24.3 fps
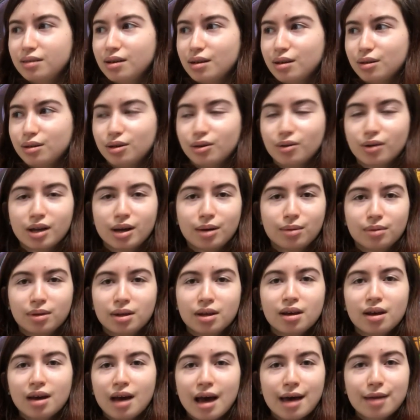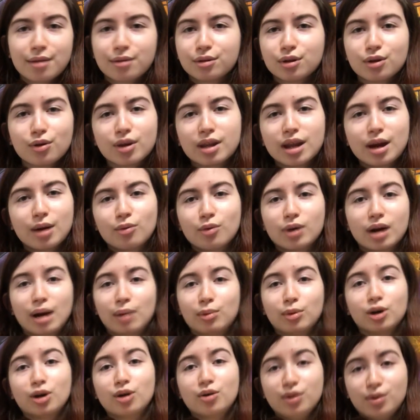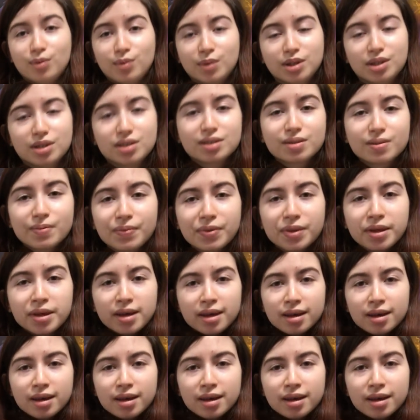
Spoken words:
I don't know where I'm going with this.